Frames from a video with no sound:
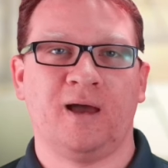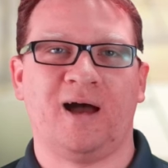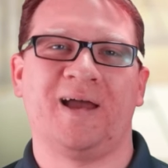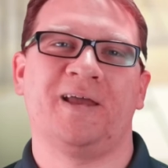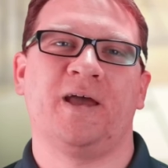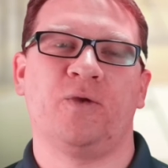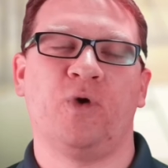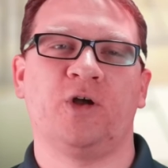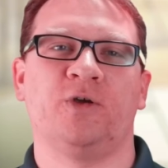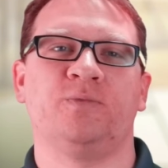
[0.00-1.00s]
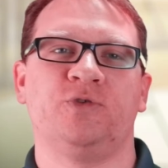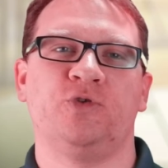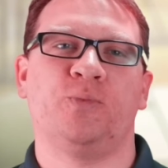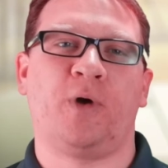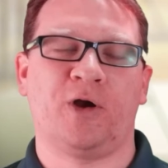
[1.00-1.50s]
Hi, and welcome
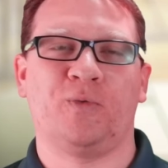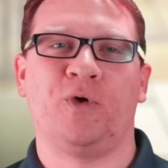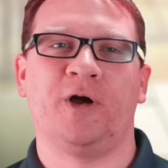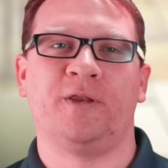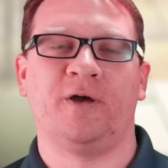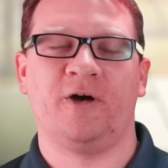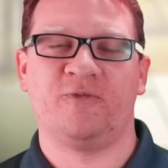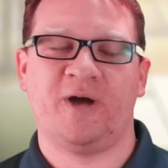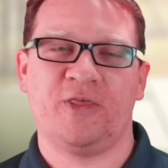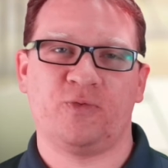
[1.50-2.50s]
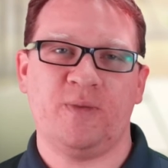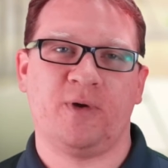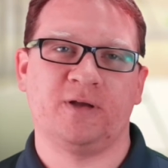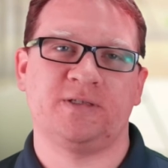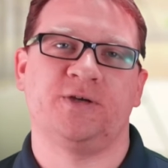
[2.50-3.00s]
to part one of my
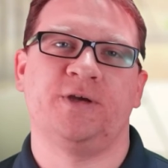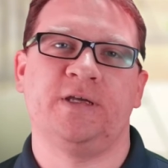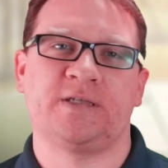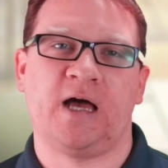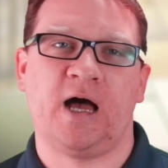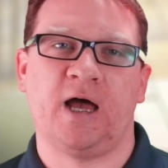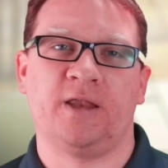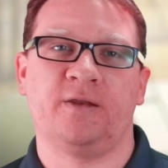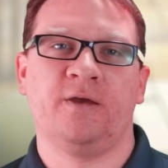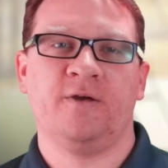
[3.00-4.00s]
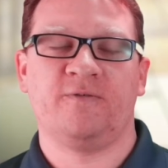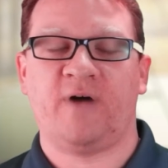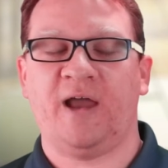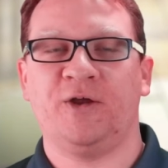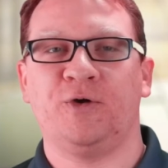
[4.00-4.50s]
three-part series on
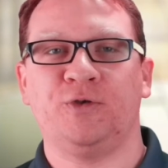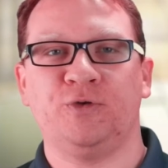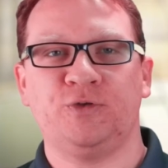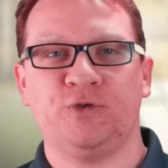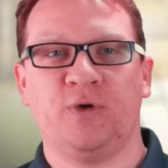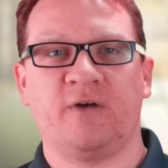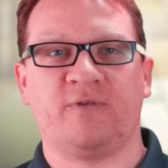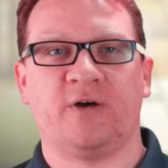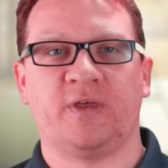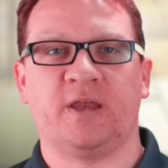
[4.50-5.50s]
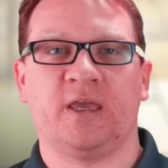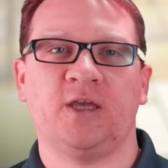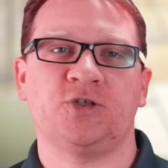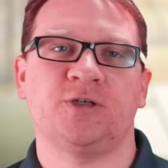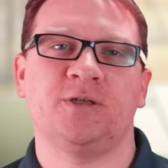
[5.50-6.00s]
FIDO U2F
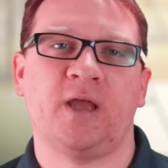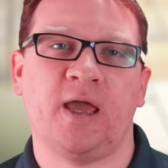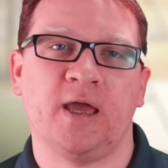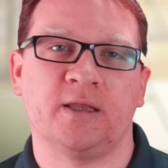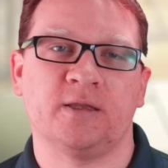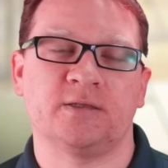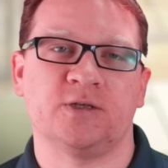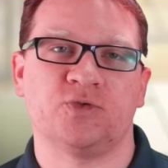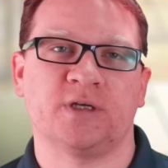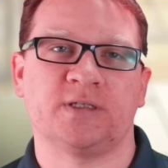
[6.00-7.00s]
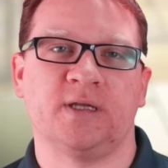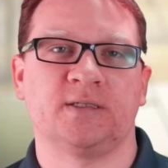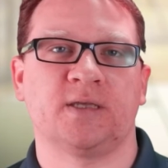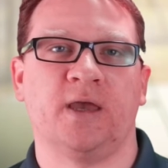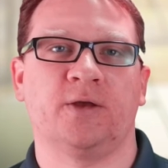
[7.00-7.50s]
authentication and the Citrix
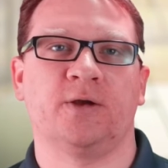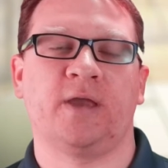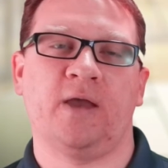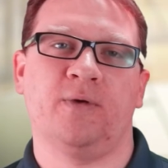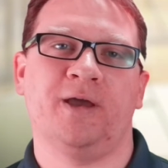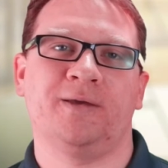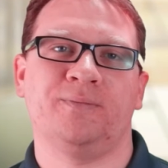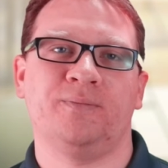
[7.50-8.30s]
NetScaler Gateway.